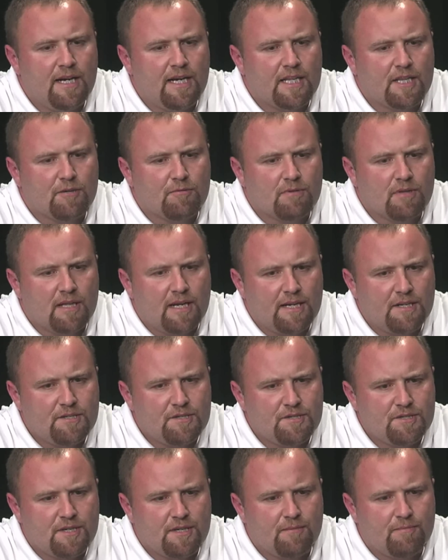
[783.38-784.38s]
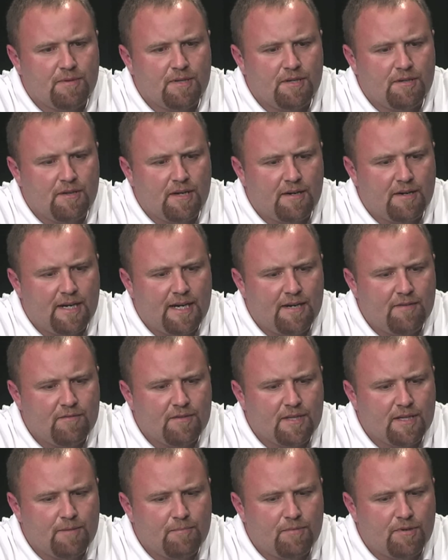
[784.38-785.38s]
and the relationship that you now have
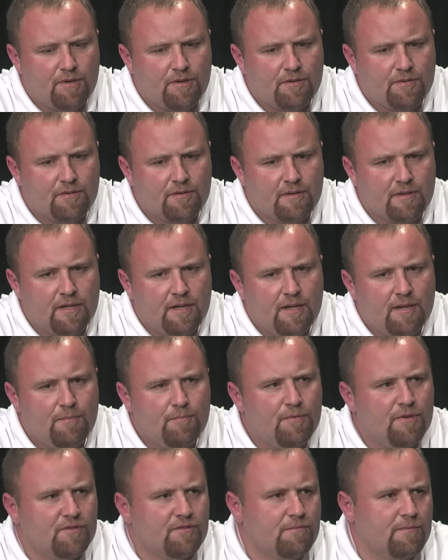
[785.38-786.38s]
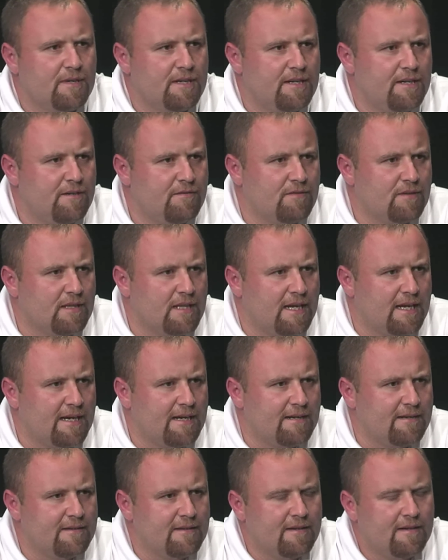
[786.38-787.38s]
with that person puts them in a different
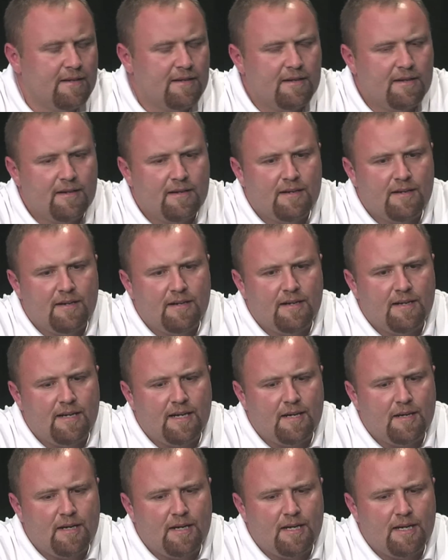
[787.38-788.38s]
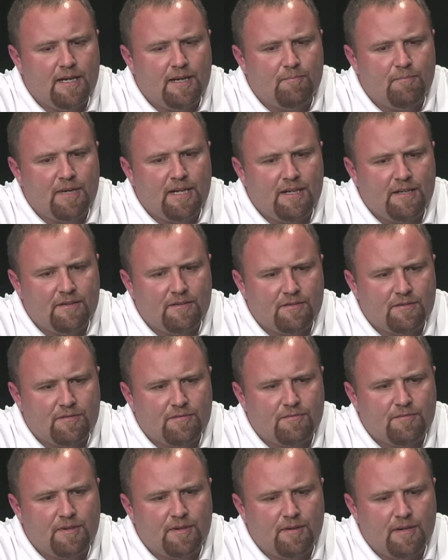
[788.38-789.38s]
light. It
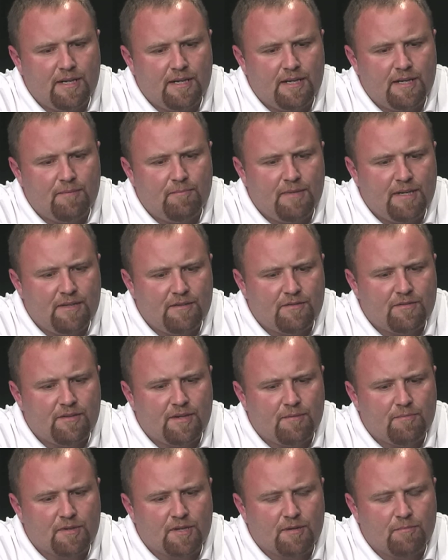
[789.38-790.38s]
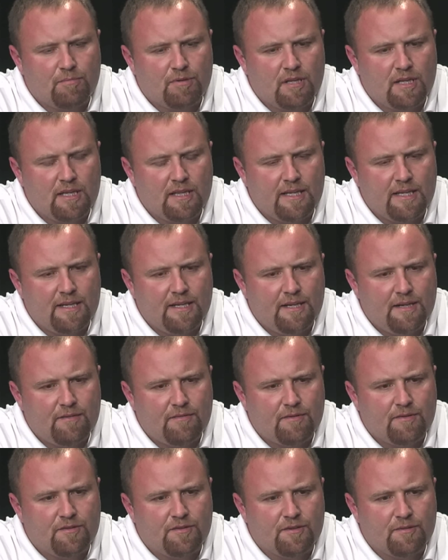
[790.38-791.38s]
means something completely
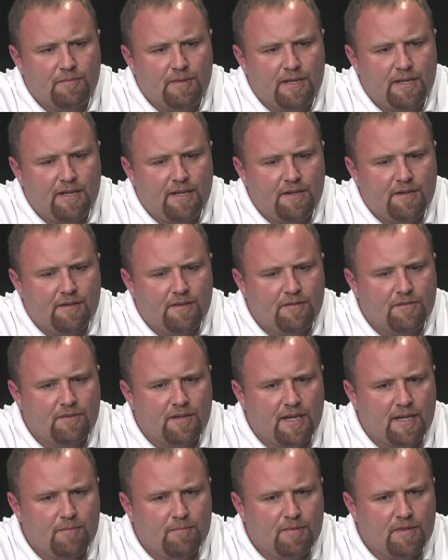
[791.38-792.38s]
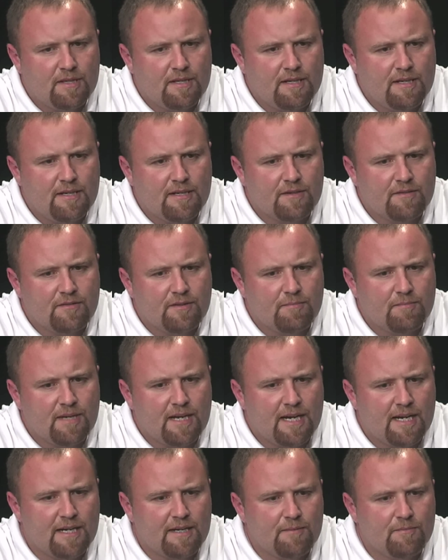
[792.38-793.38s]
different to me to hear the same thing
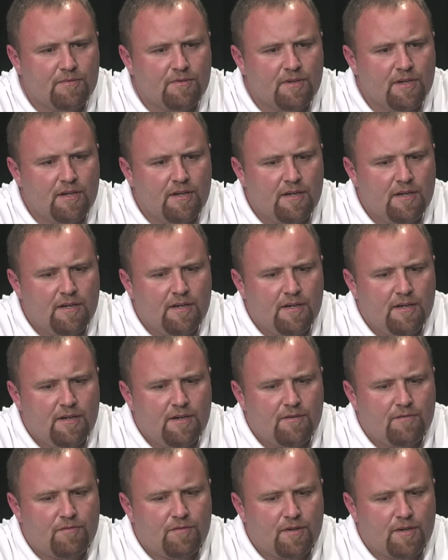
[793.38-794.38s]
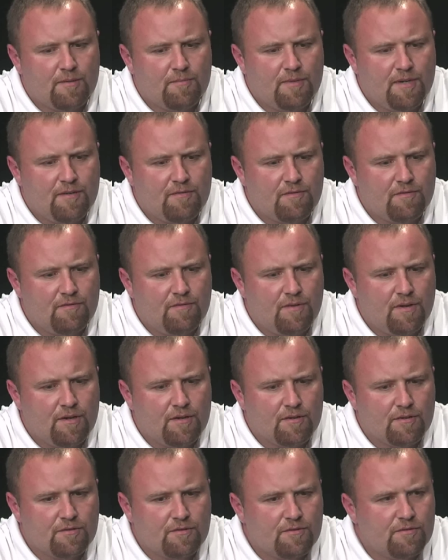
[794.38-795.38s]
sometimes from different
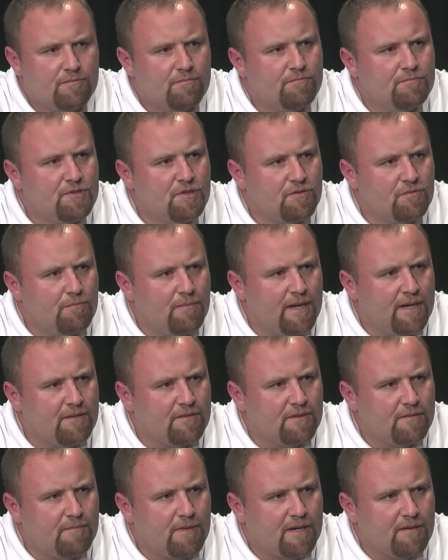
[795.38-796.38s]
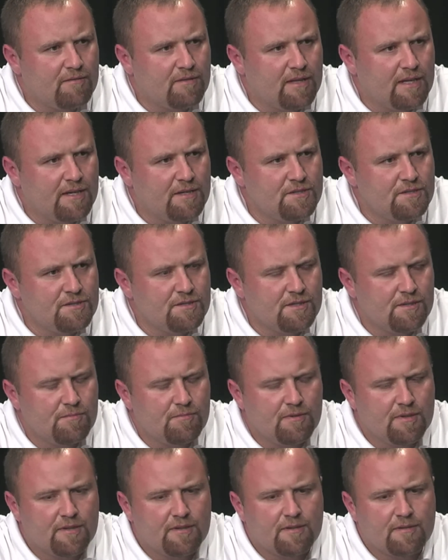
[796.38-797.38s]
folks just based on my
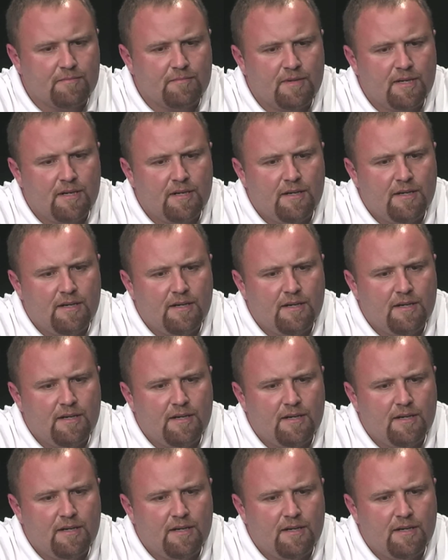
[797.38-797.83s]
relationship with them.